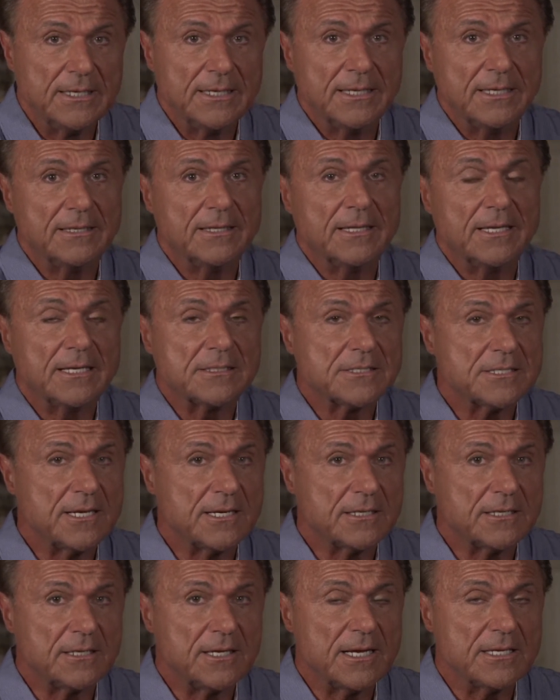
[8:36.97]
And that
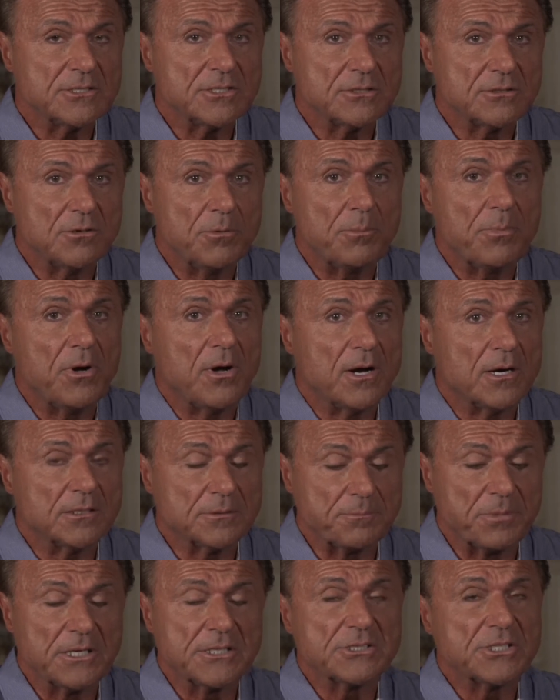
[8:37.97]
psychological
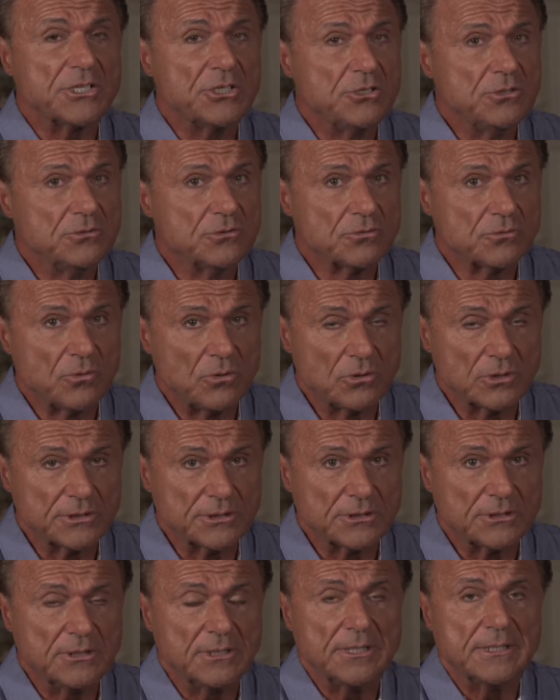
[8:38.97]
part plays a huge role
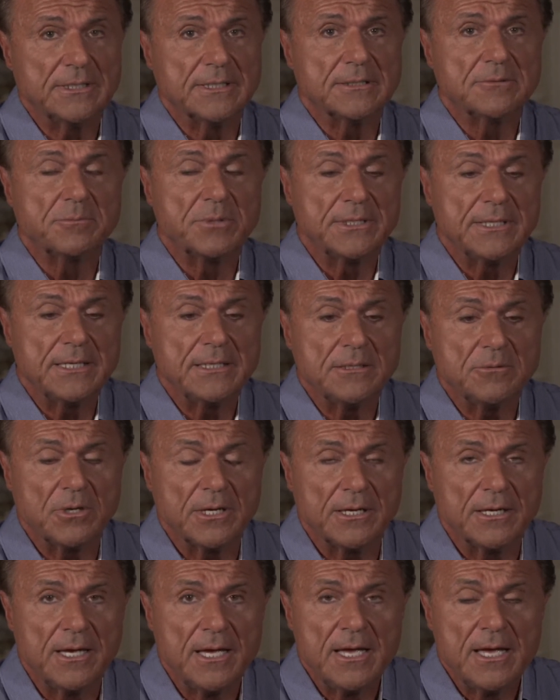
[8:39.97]
in, in it. But
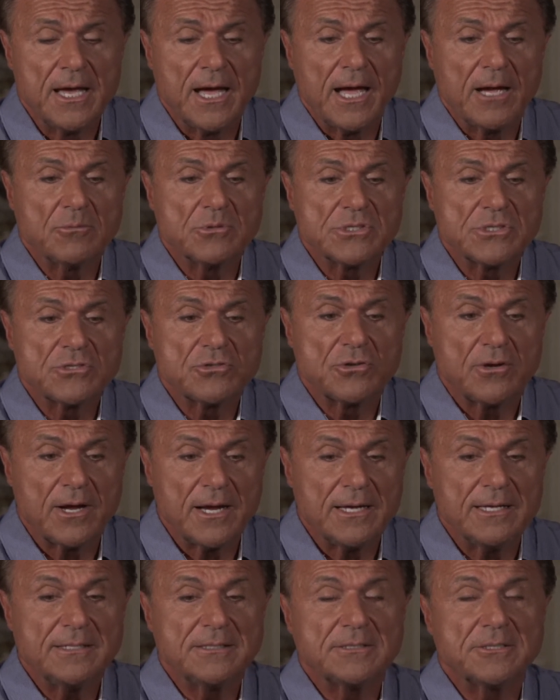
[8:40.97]
anyway, I was
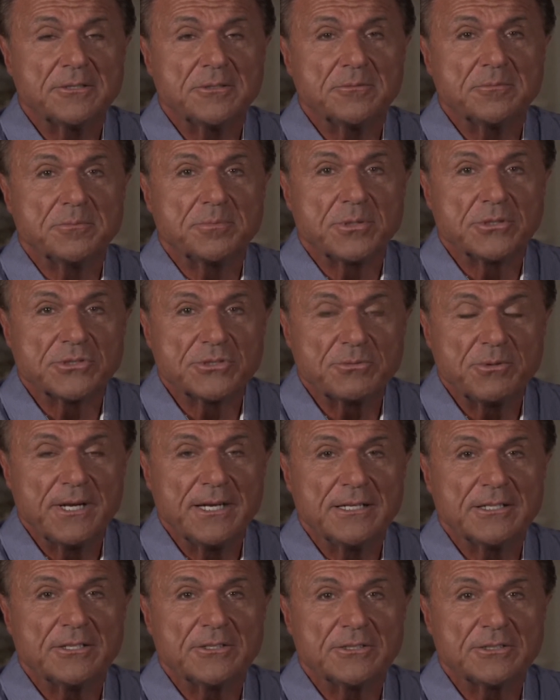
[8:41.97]
trying to
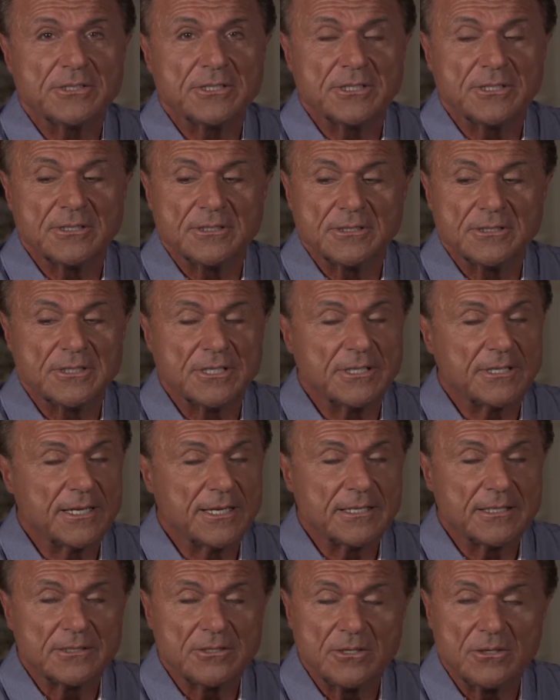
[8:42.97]
persuade her to, to
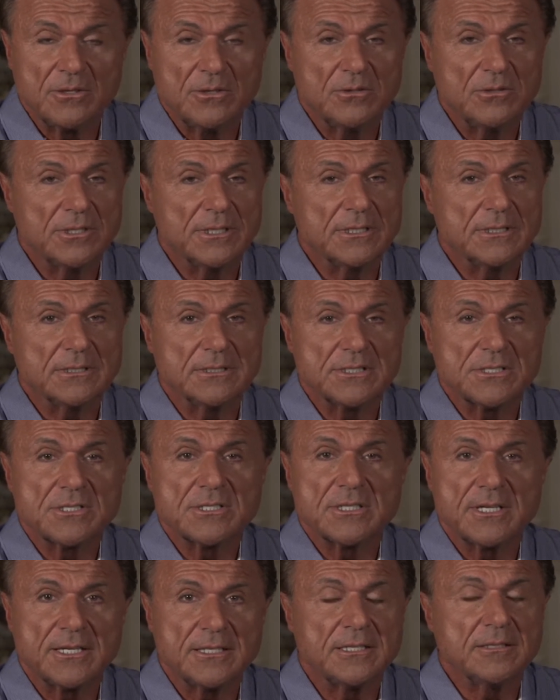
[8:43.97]
let it go and
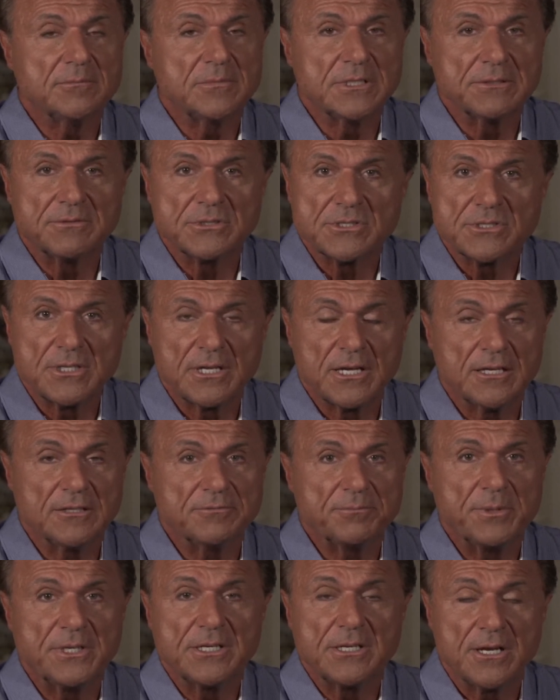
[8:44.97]
just let him live his life
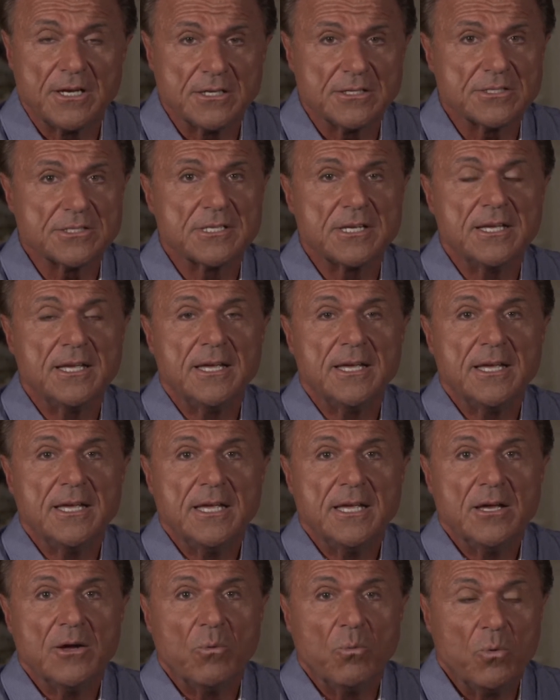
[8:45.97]
mm. because mm
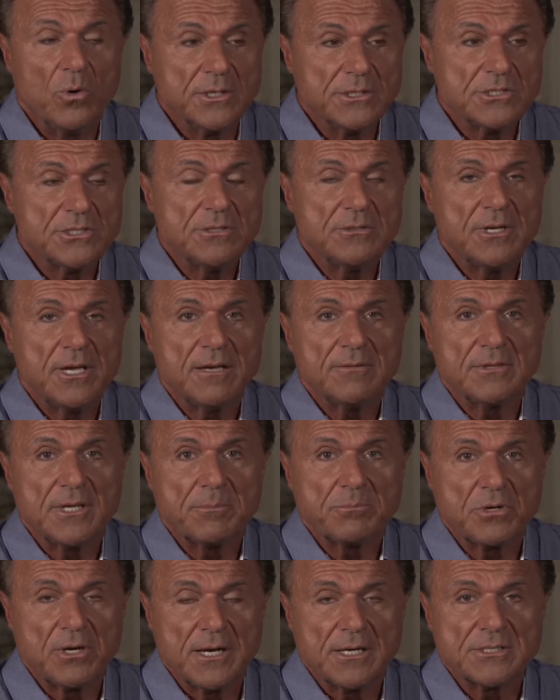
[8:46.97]
once you have
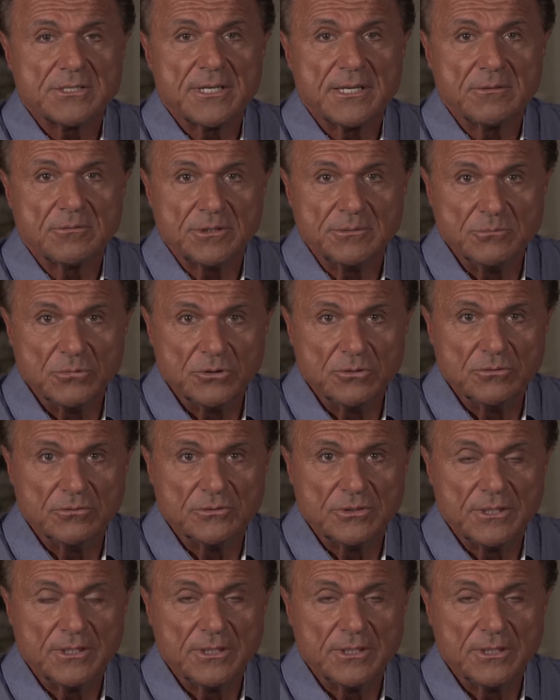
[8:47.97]
that prostate removed,